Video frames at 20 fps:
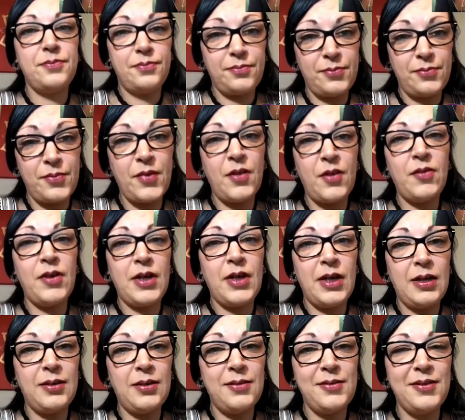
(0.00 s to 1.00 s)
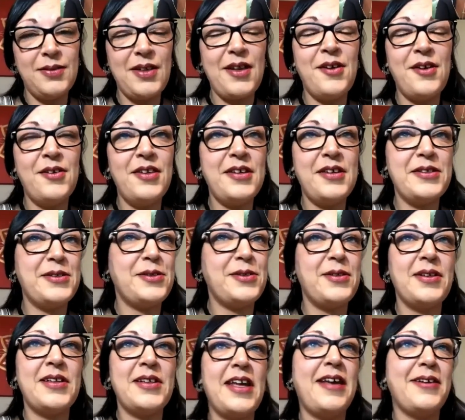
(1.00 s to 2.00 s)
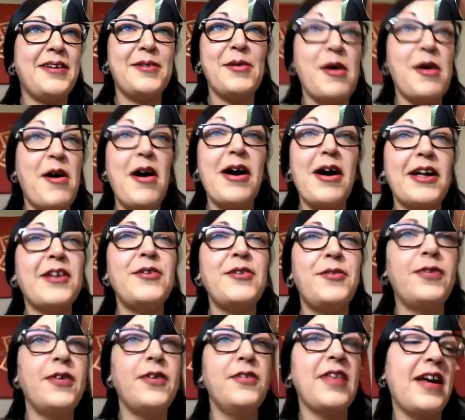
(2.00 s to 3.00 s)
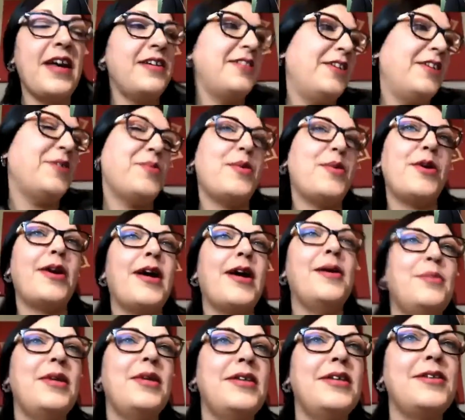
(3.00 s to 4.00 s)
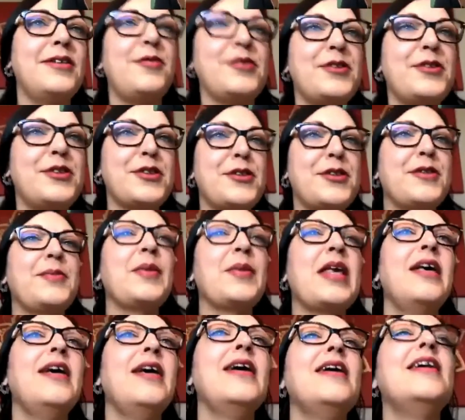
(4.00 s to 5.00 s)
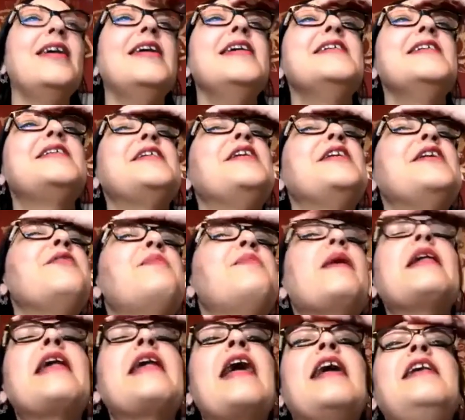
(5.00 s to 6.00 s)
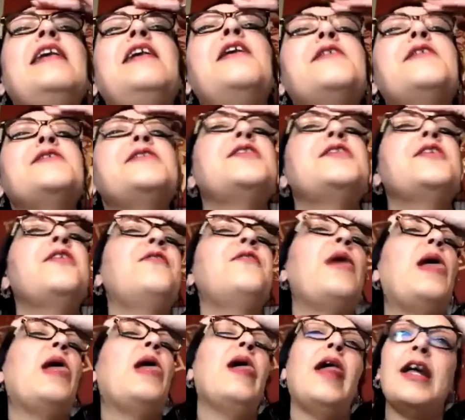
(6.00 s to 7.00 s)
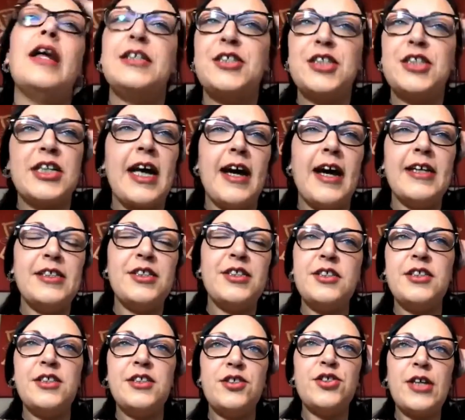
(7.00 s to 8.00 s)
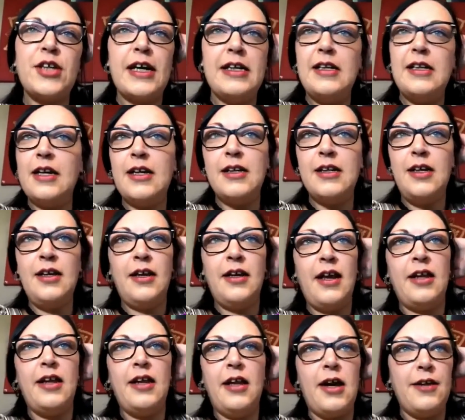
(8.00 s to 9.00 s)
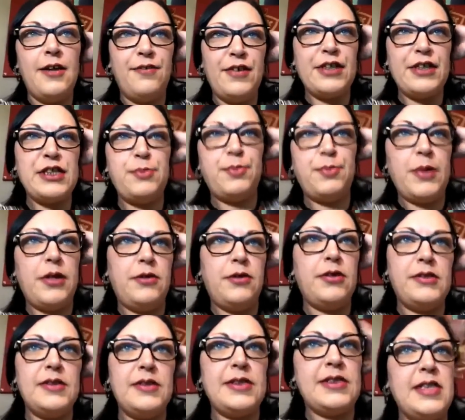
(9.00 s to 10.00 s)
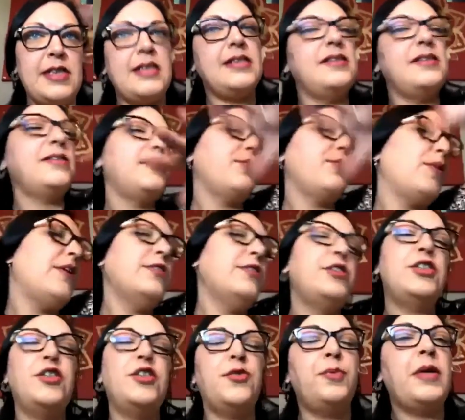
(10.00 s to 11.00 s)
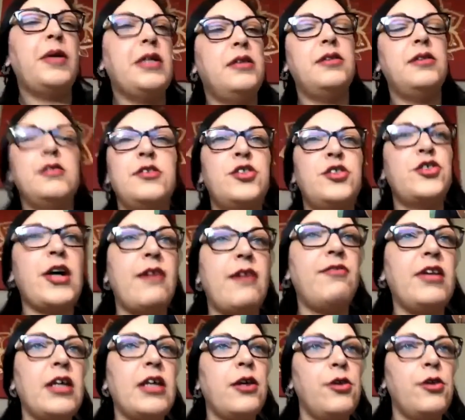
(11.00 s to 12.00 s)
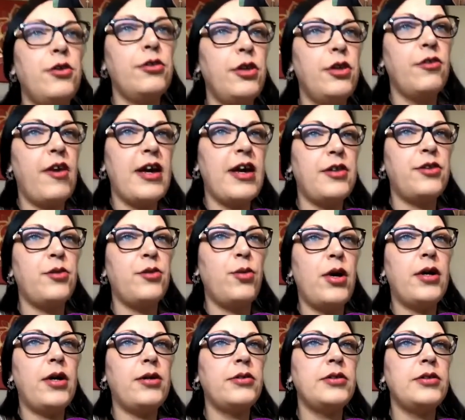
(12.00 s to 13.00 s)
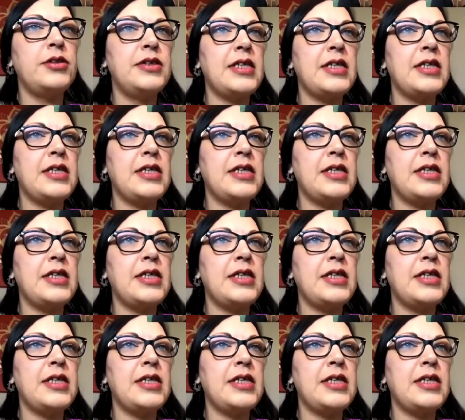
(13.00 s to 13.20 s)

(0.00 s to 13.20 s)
All right. Oh, that's, yeah. Well, I could feel that new book coming, that's for sure. So you've been getting lots of education and training and life experiences whilst you've been traveling all around the world.